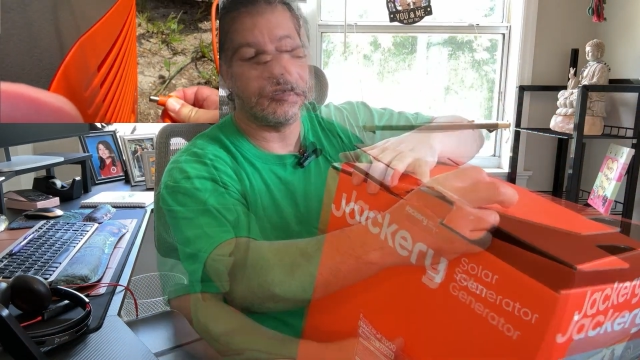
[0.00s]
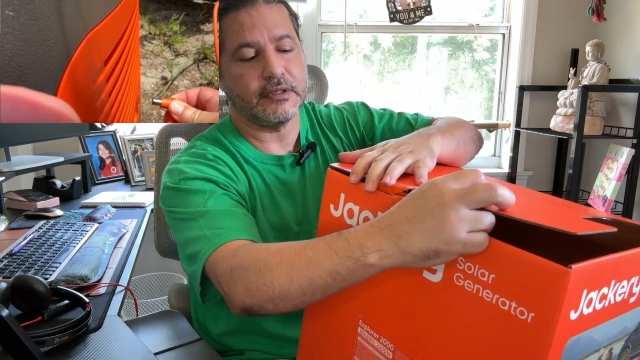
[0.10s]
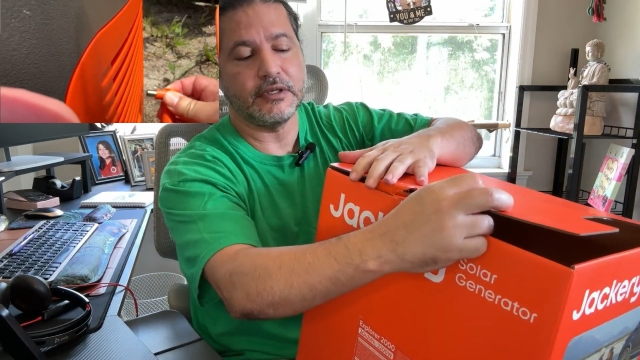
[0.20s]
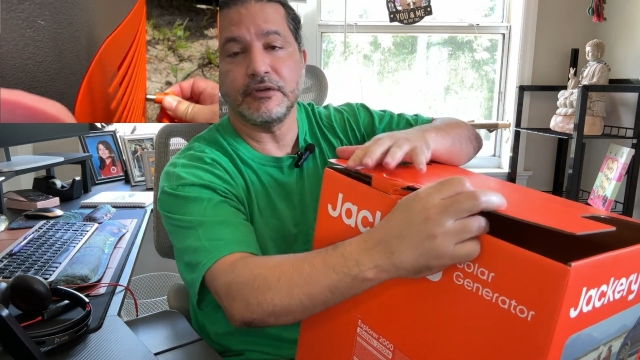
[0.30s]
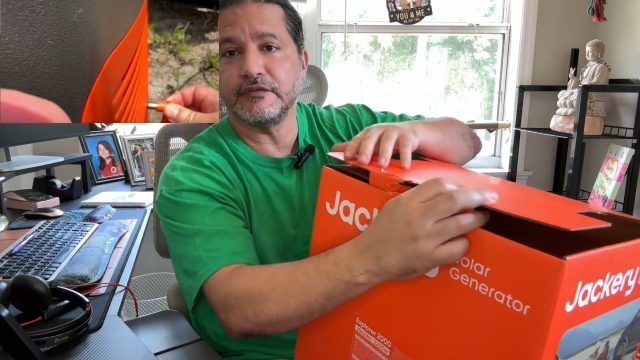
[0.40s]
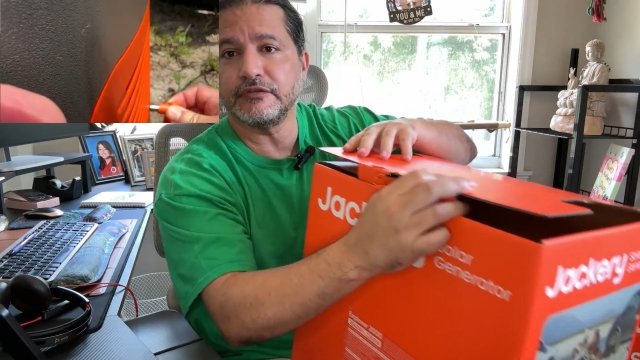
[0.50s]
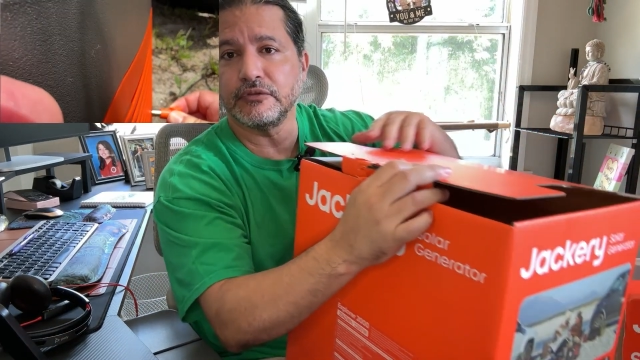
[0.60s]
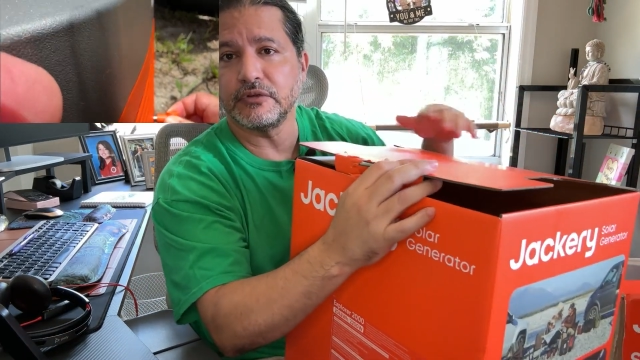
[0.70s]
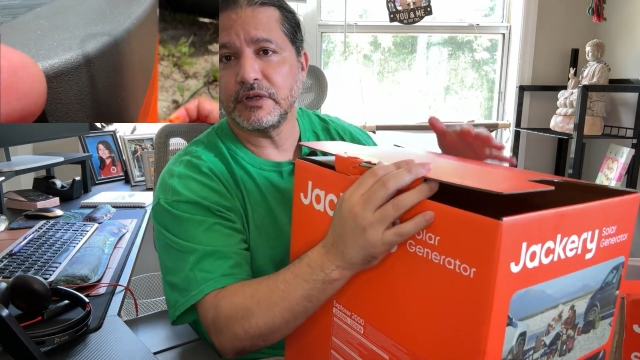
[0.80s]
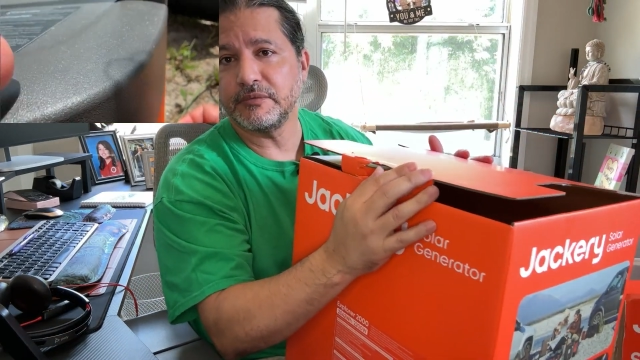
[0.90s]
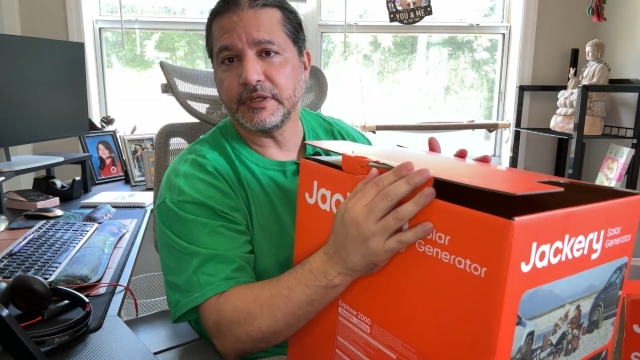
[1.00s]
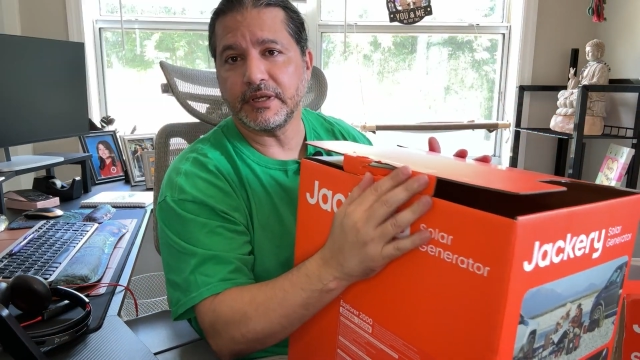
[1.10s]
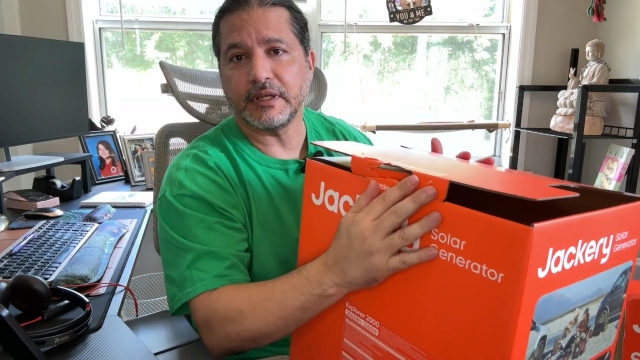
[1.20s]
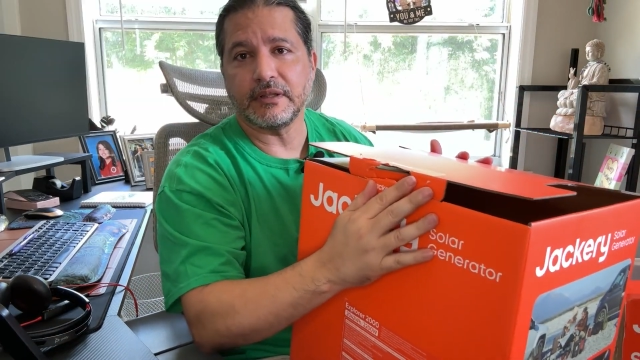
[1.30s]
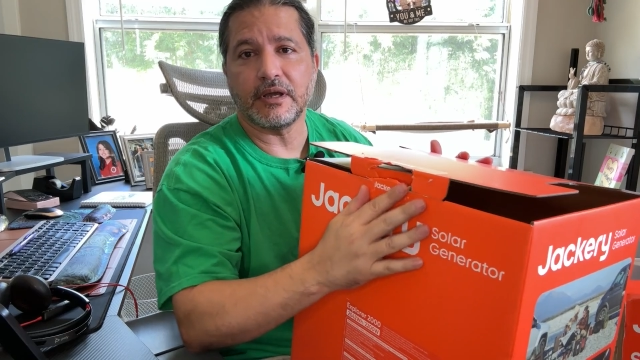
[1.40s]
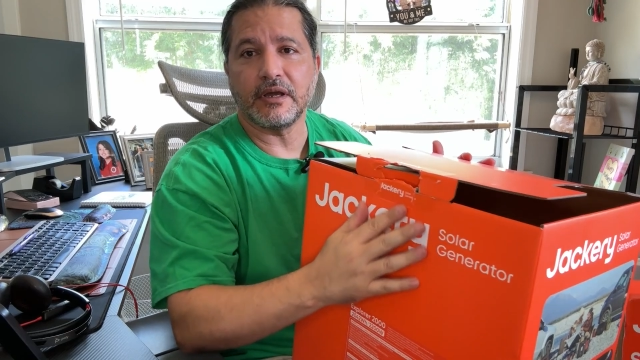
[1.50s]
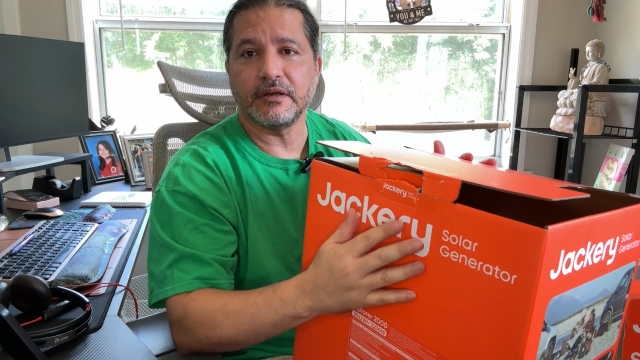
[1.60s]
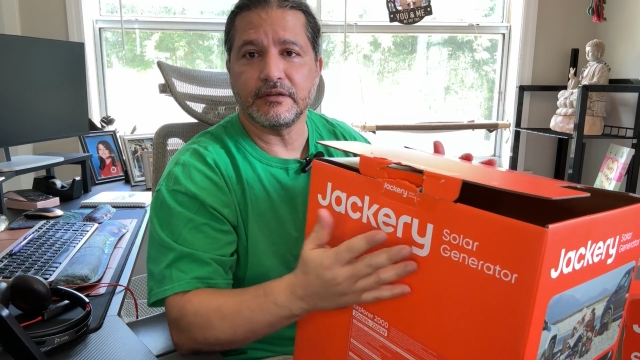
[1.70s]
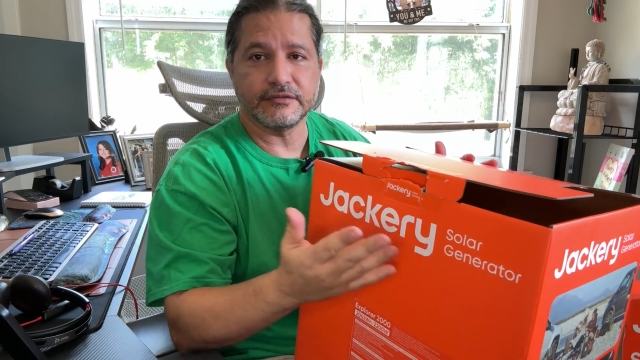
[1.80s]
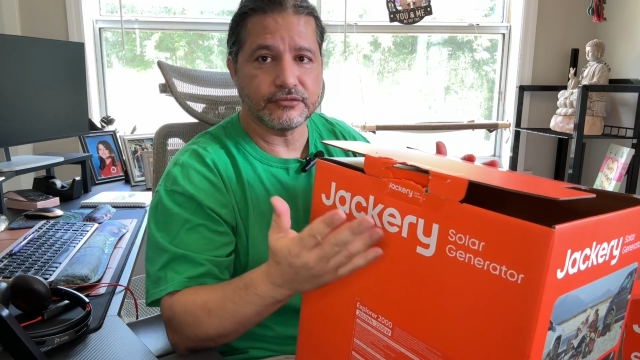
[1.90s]
Here in Florida, we get a
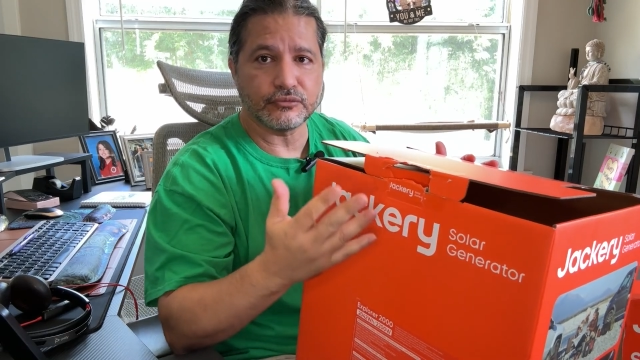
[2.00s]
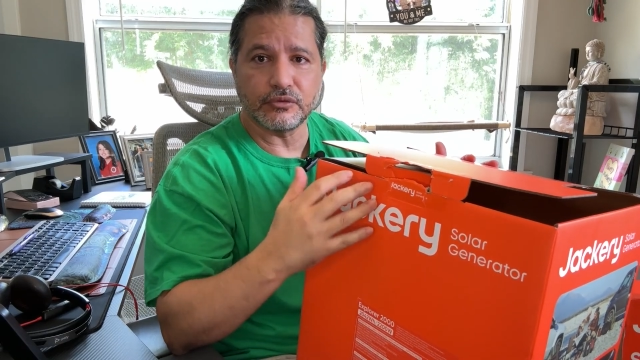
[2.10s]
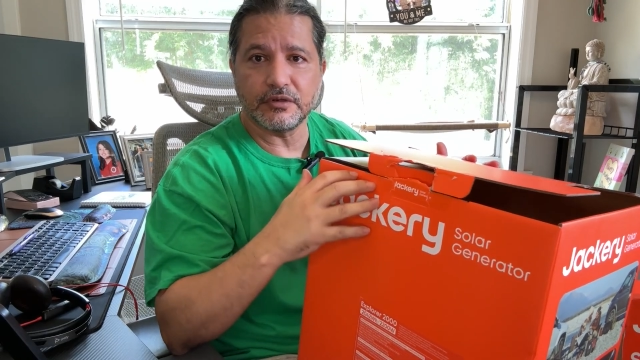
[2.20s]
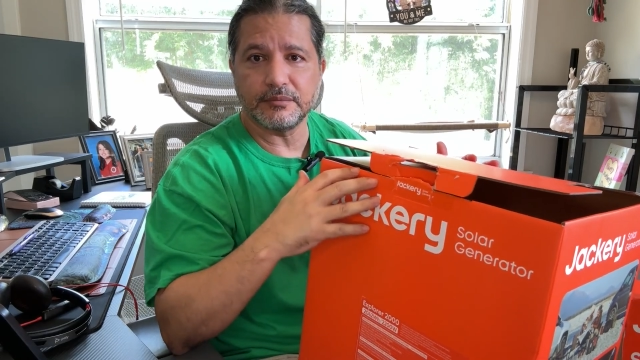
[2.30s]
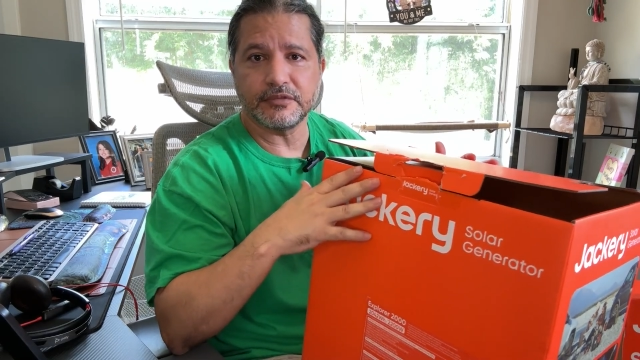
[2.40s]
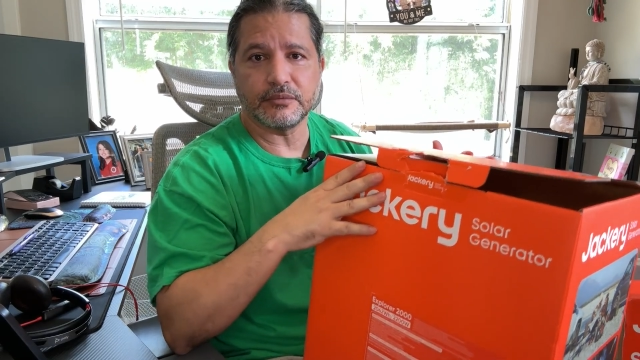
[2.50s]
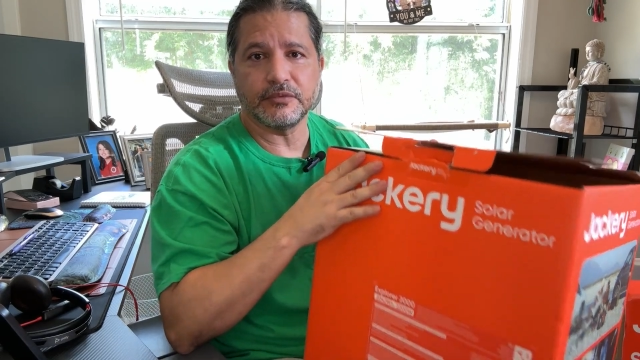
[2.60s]
lot of storms.